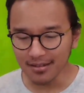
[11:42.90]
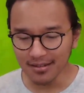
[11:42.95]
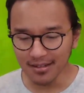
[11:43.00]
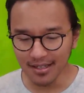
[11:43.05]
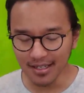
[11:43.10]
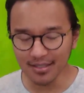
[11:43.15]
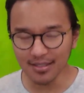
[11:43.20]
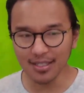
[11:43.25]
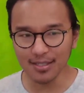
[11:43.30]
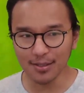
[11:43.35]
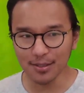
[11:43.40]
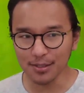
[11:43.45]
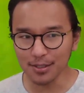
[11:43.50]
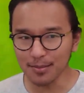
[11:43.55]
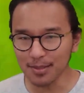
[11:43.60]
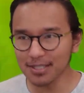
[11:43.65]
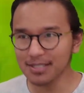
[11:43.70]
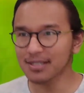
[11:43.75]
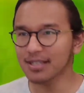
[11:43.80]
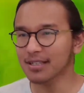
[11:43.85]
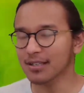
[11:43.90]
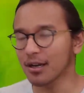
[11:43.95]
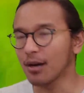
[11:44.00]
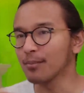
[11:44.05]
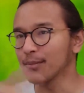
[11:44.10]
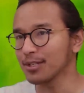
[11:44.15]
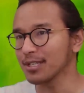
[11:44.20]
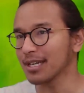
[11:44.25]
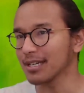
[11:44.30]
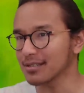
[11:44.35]
It's not so much the
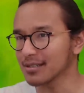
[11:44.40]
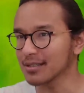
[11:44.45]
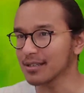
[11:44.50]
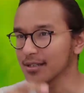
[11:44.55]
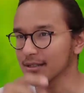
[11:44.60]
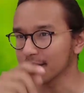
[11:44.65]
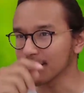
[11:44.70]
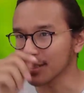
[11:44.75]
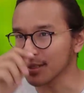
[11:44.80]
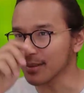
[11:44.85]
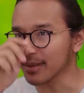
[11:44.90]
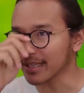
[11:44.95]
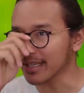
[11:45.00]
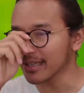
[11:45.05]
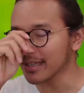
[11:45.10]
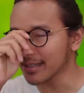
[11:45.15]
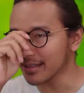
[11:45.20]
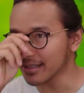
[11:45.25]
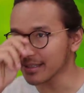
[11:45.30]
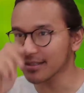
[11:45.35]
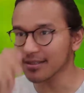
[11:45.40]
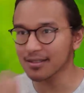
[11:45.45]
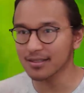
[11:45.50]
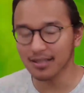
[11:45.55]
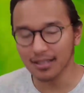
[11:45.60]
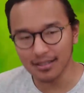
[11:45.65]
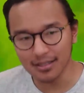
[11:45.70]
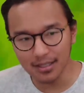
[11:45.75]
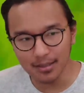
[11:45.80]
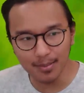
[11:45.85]
computation that it's doing here that's
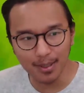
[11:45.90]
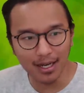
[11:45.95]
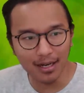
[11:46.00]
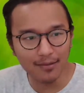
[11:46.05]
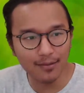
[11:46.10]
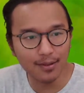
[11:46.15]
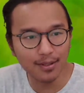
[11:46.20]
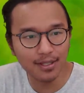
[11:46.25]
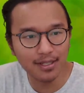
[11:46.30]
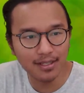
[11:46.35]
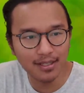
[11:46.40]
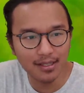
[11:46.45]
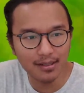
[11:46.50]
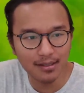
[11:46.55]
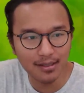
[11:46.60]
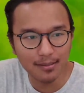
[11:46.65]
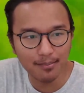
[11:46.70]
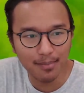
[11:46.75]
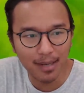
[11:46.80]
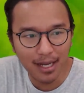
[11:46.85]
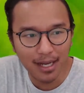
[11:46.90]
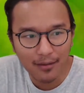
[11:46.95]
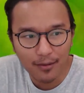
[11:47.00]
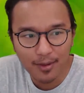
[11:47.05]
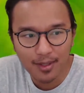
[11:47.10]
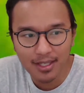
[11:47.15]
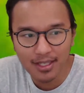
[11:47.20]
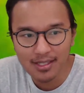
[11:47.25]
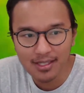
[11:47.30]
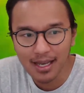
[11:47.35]
the powerful thing. The powerful
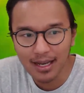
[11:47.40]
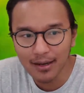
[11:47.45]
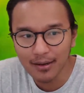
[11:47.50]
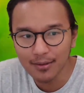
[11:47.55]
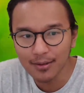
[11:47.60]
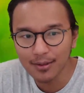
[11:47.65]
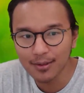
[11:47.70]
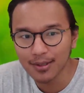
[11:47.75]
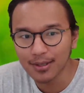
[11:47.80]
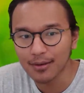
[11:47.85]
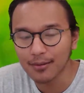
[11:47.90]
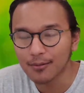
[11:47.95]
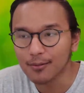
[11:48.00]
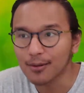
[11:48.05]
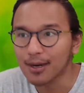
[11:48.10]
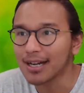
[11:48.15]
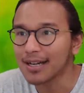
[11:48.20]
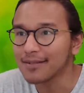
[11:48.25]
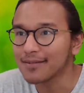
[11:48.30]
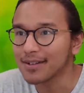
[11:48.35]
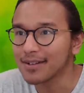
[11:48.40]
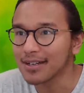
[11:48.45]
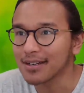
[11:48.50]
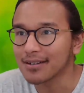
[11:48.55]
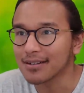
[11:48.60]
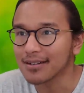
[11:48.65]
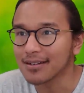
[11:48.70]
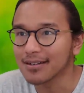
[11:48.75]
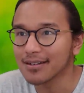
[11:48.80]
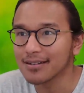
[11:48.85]
thing is how you can arrive at
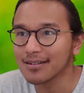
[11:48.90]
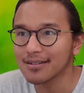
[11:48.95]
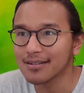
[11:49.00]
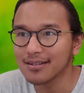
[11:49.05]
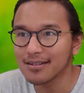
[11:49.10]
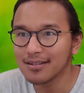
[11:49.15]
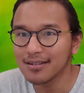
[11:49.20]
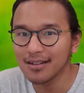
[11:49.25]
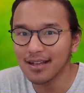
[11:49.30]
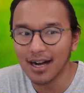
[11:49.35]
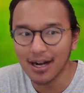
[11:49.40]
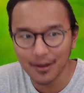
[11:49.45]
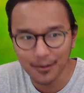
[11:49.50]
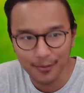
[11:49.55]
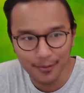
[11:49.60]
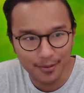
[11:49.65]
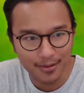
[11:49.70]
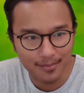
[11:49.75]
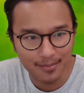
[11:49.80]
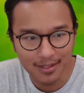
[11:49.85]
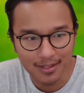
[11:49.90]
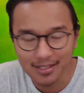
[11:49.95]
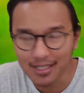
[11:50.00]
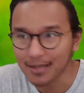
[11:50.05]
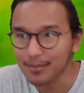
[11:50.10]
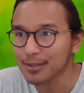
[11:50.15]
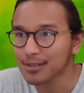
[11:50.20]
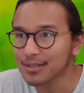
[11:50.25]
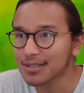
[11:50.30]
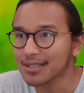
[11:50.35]
an algorithm that's
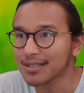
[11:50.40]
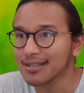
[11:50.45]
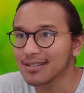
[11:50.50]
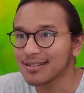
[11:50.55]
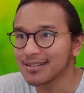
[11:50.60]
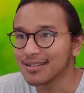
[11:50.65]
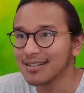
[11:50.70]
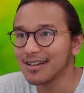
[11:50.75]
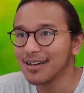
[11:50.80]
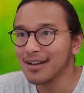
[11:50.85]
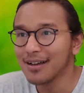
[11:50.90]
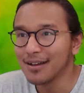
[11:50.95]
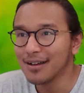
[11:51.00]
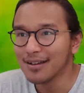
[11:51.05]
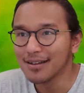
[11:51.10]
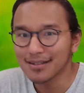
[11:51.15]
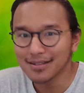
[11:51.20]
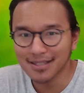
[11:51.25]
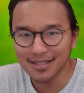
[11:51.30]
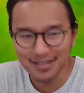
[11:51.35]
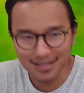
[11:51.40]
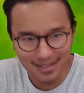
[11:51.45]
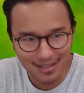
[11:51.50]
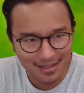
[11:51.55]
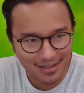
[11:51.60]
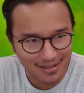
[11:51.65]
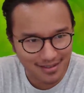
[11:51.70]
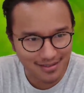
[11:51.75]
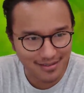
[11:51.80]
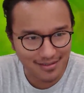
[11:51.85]
able to
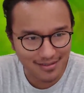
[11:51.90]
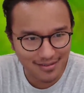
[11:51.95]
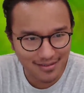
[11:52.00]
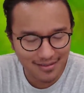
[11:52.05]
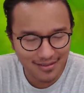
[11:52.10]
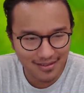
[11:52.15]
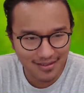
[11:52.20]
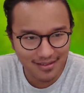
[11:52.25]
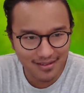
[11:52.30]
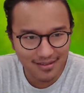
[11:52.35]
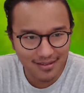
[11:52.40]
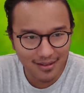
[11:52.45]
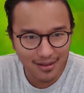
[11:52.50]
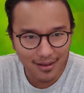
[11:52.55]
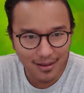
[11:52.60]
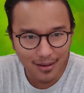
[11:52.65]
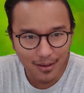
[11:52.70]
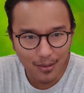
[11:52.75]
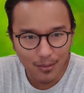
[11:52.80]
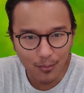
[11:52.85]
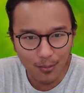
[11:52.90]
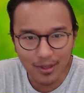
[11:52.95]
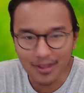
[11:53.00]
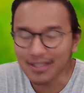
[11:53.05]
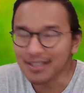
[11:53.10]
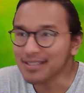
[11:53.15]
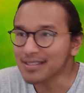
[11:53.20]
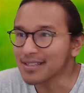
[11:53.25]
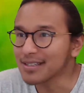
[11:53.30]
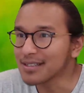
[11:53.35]
discern what
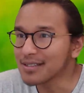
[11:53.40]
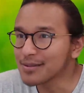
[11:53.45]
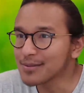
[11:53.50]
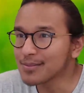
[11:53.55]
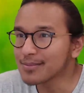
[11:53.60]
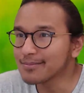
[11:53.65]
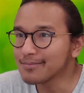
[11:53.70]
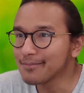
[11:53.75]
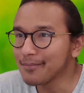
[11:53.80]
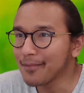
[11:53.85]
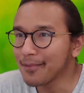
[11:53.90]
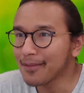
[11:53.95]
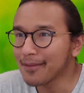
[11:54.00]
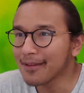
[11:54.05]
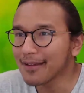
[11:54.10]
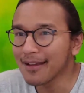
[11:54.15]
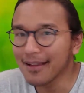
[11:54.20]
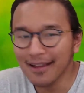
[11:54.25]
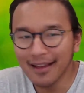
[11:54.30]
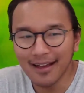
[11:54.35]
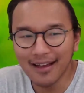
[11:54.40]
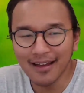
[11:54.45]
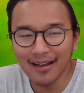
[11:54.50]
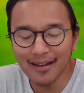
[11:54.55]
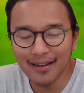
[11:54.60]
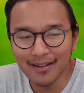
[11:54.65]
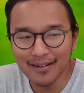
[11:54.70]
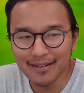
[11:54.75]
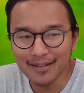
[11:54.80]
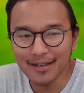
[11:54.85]
this is,
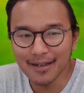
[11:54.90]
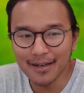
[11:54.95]
and